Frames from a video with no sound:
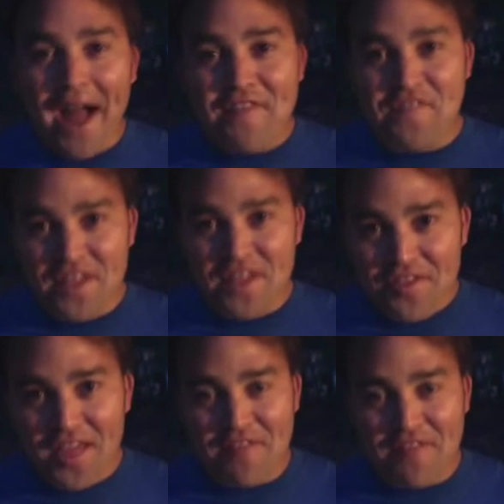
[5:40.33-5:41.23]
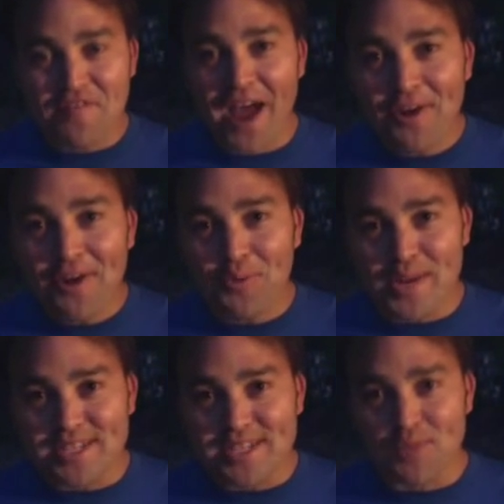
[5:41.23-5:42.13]
fifth and final
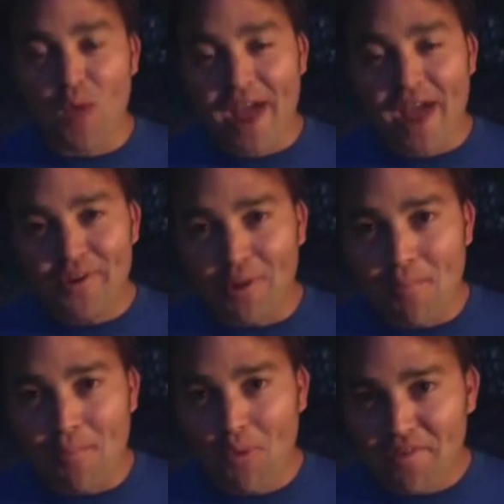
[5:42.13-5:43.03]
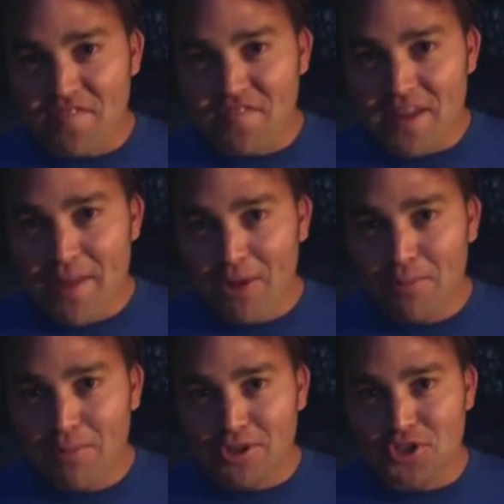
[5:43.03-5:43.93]
reason why there are more female
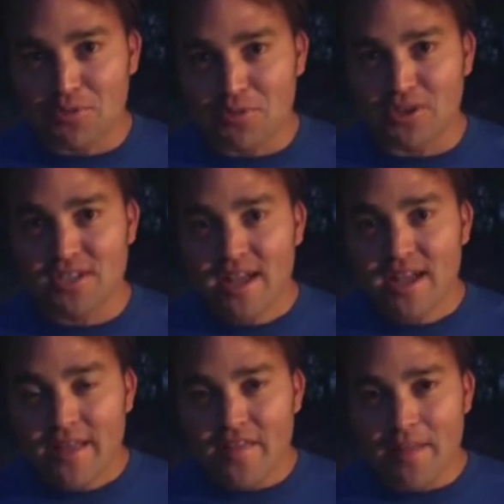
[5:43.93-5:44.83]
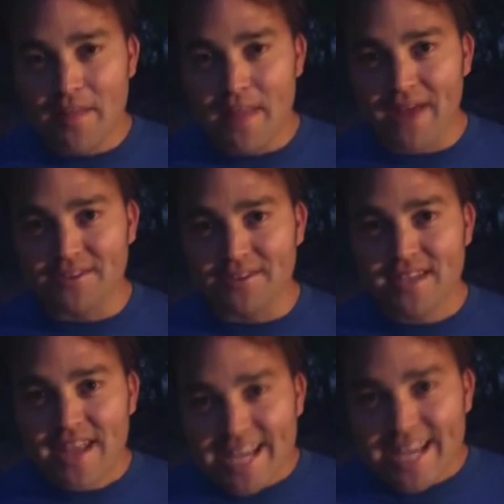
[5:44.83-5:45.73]
booktubers than males
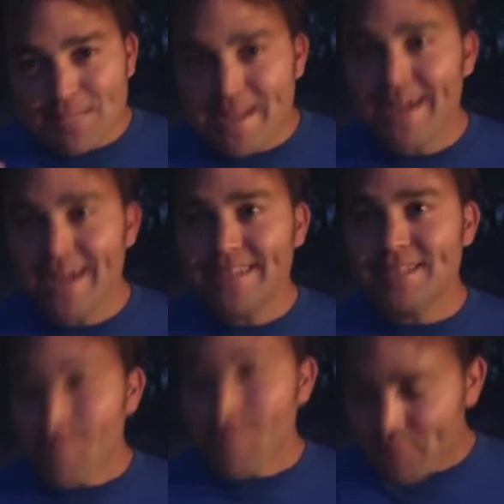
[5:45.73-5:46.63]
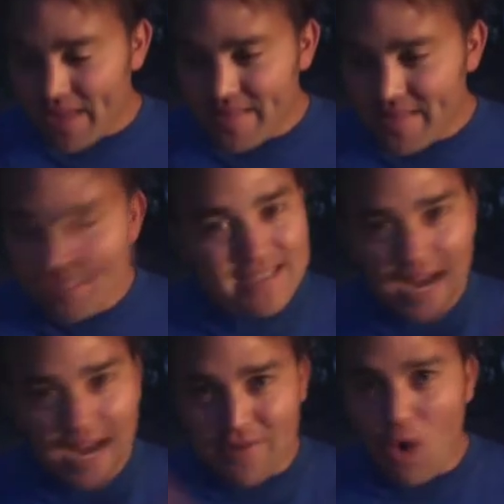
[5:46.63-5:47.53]
is because, and this is
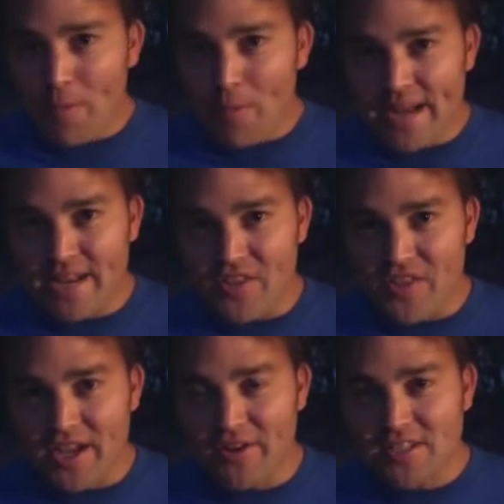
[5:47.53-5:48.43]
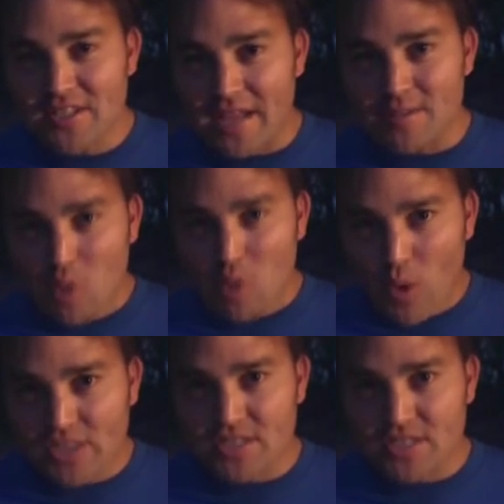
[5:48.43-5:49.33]
kind of an open-ended thing here, this is like some
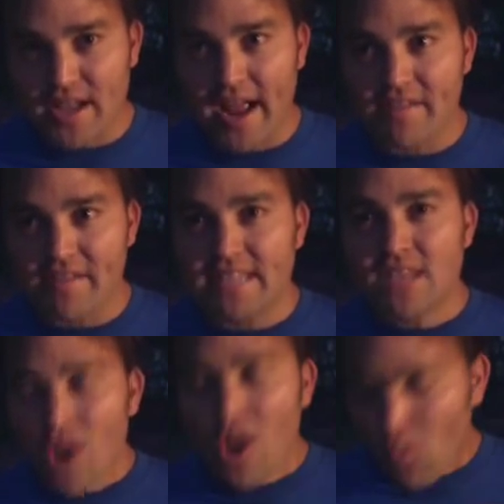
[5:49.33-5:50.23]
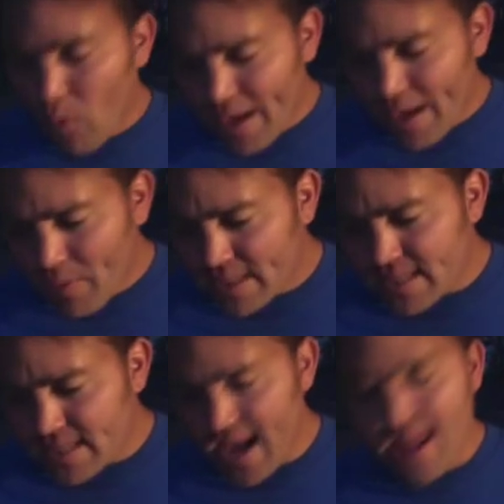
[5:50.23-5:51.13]
questions I have, is one, I want to
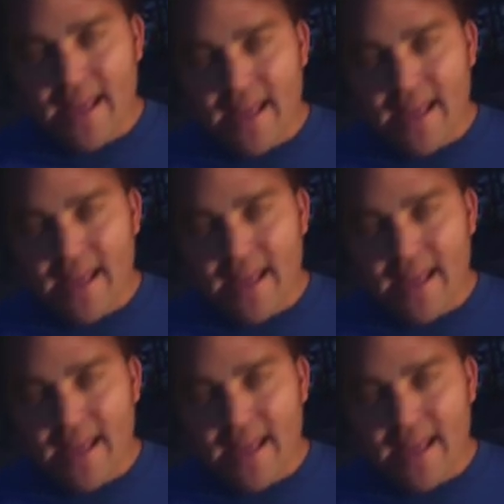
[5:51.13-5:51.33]
say,